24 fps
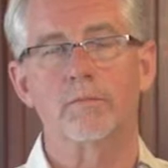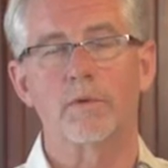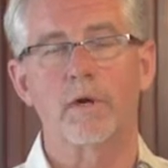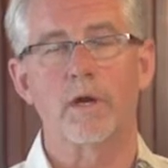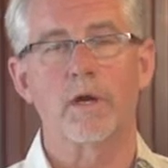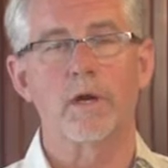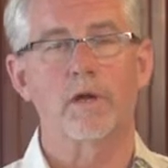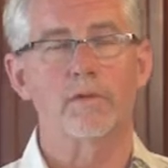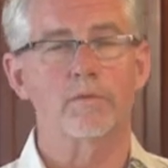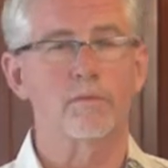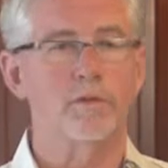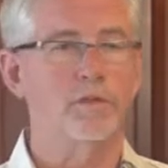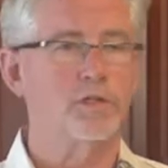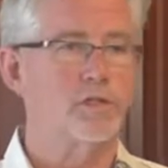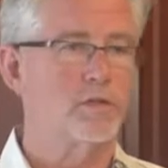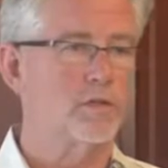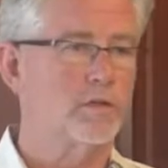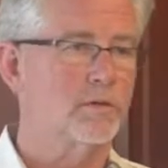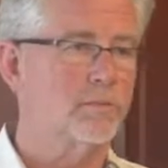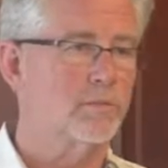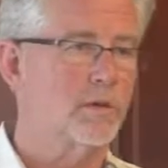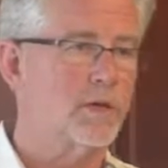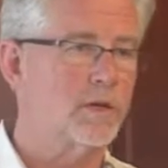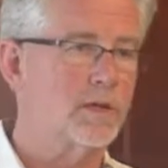broth, which you
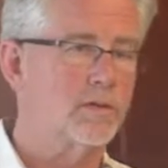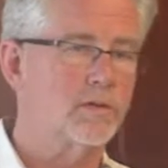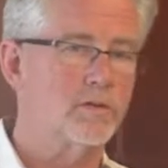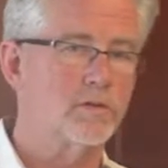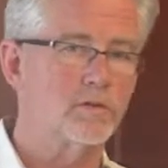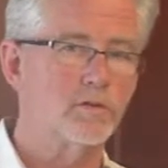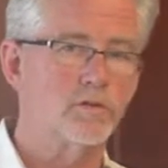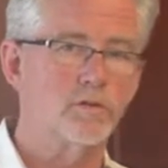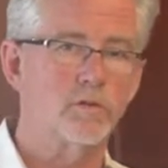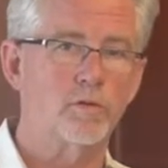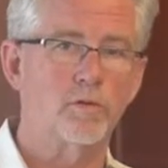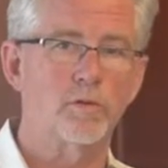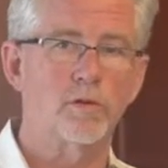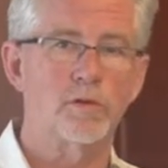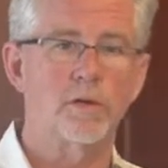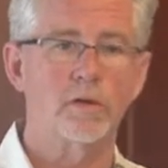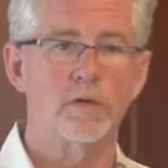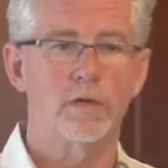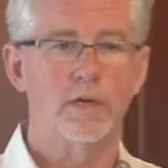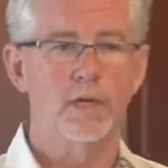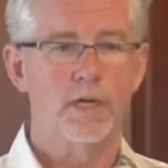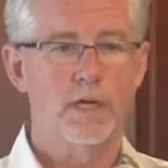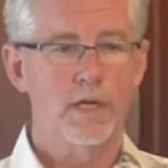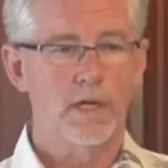can buy at the
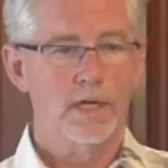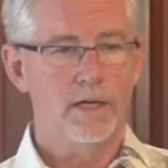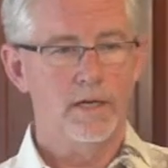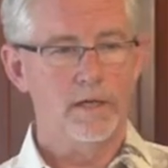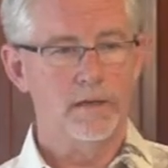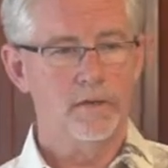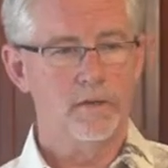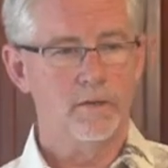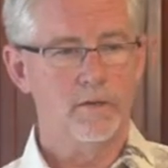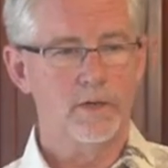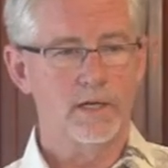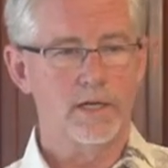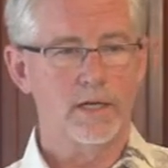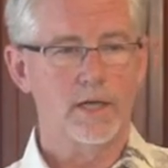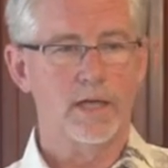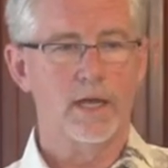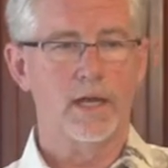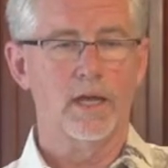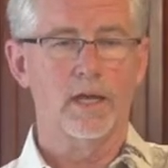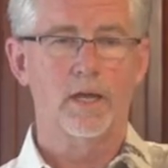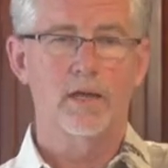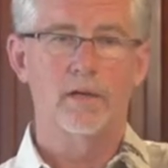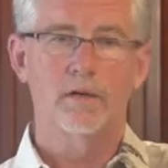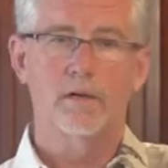store, either in a
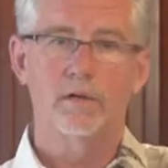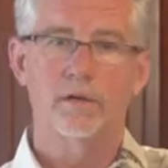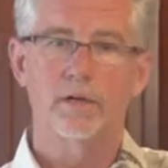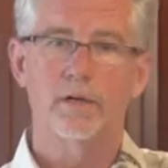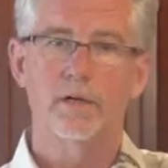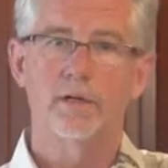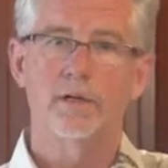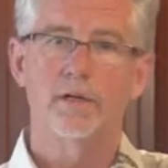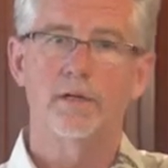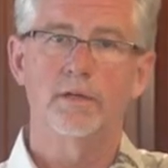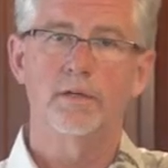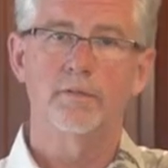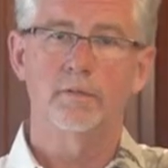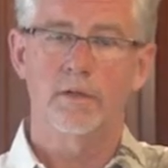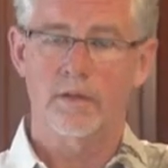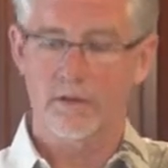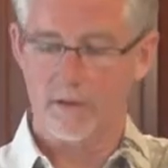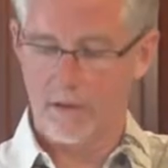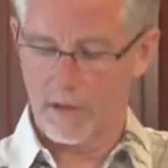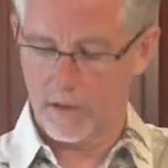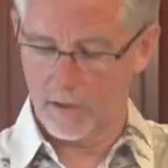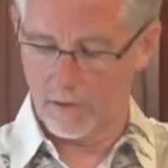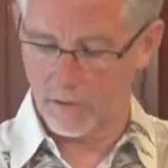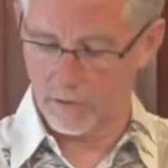can or a
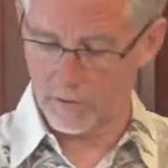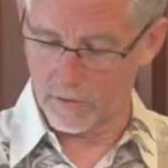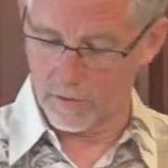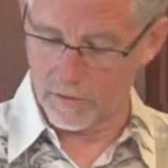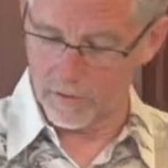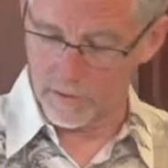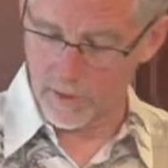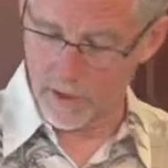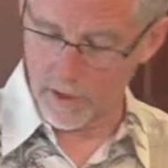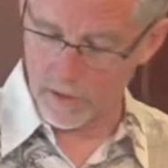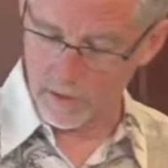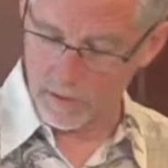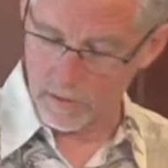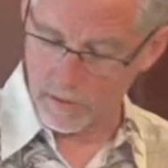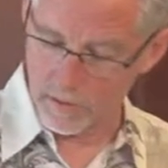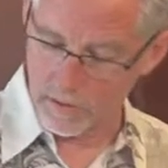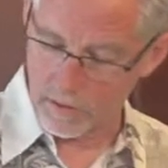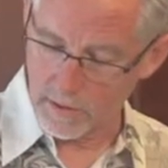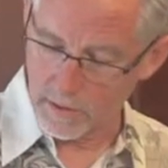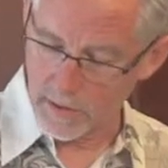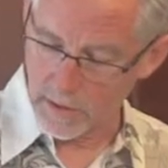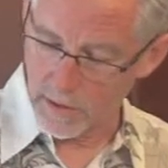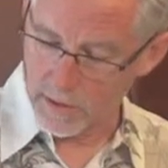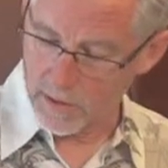rectangular container.
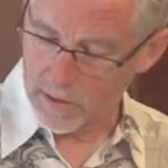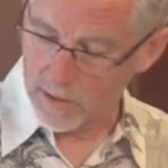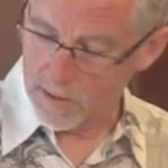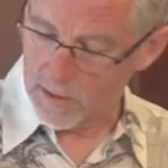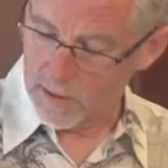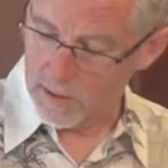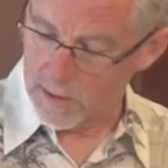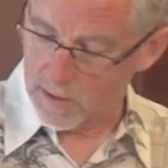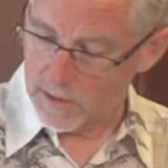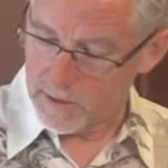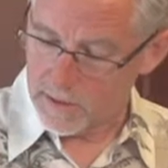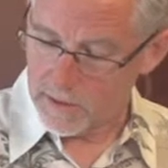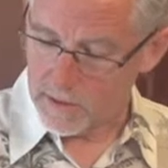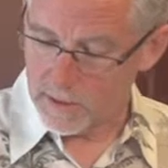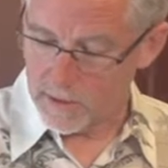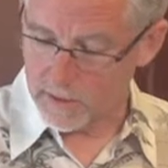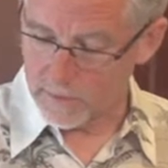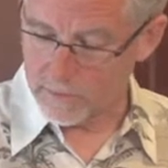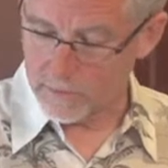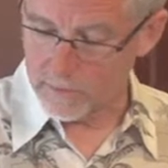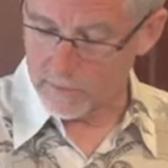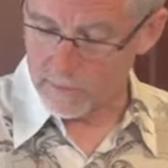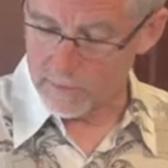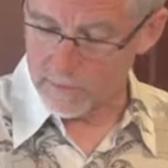
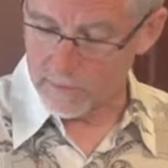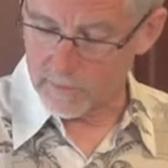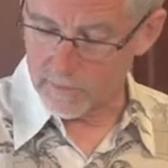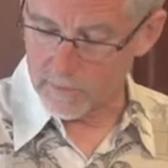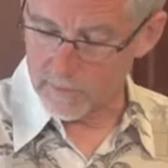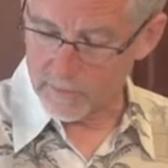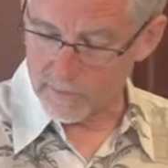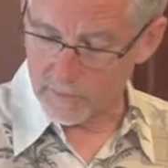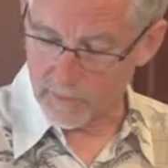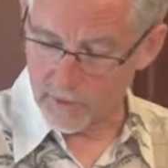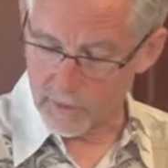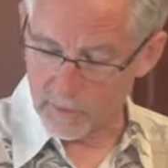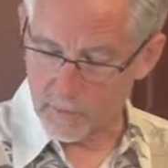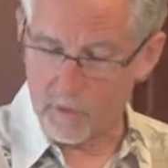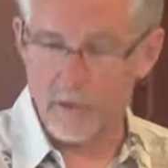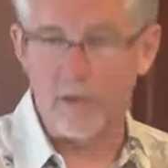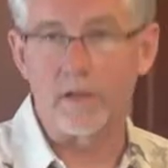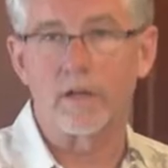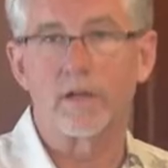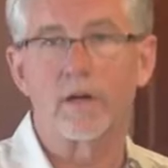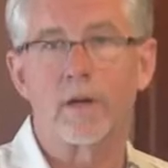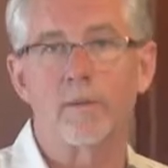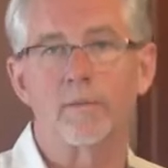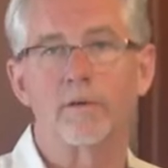It's far more
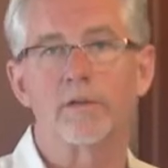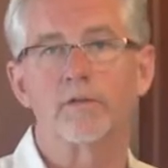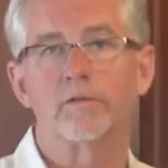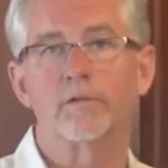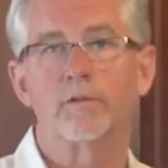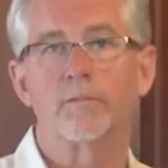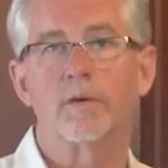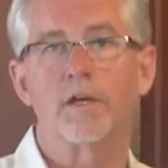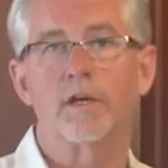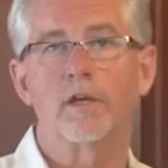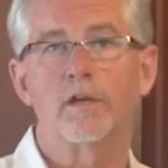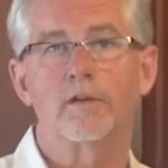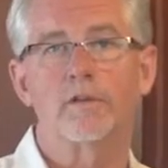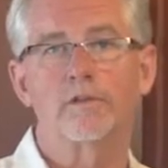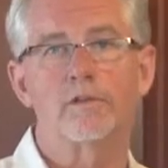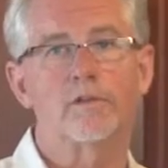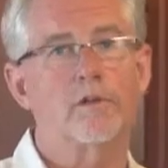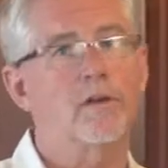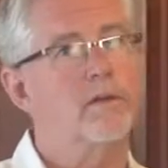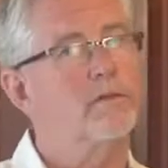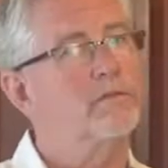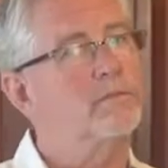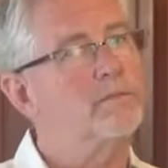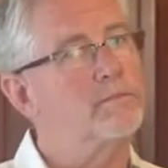economical to make it
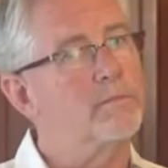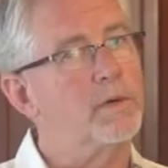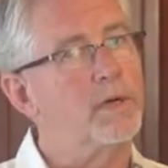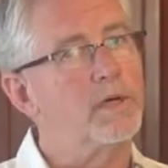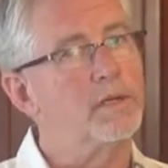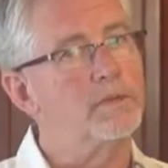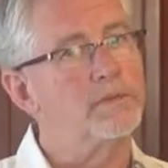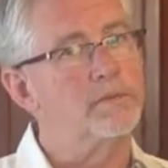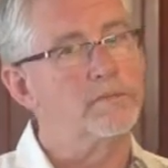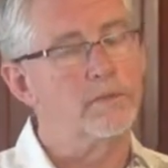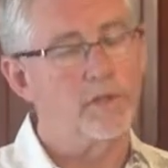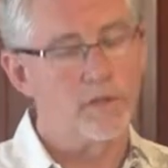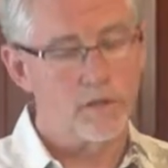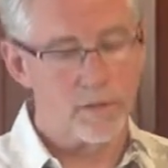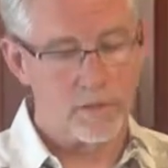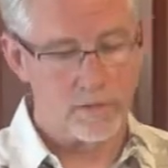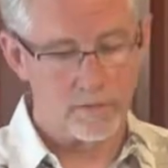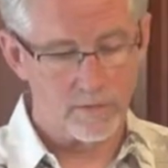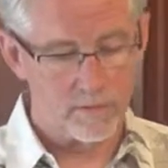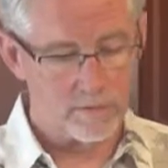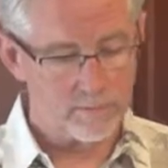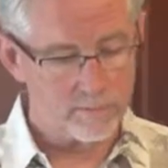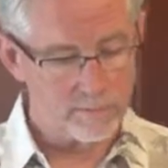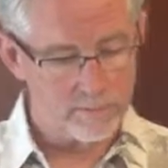yourself, but you
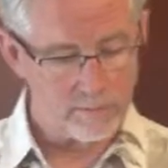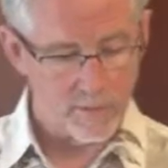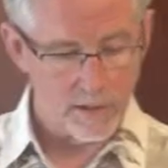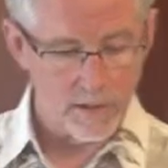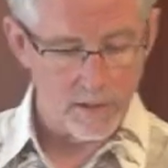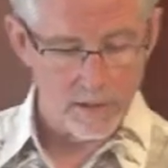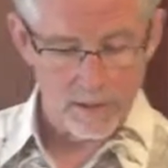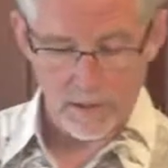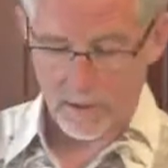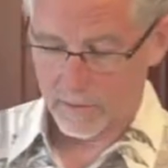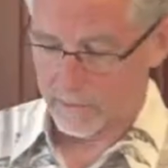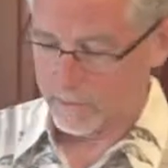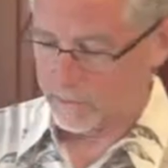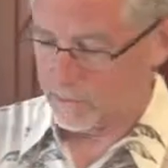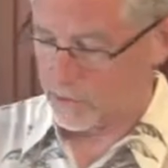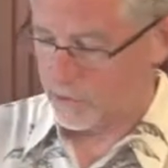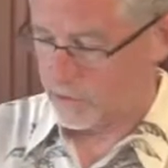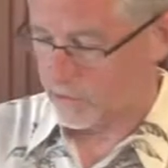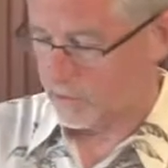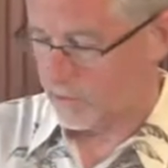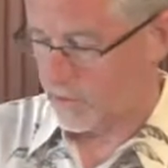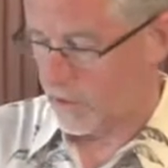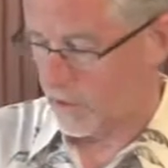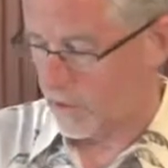can buy it at
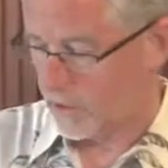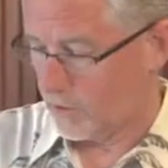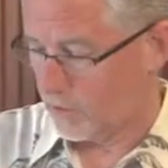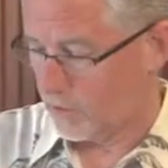just any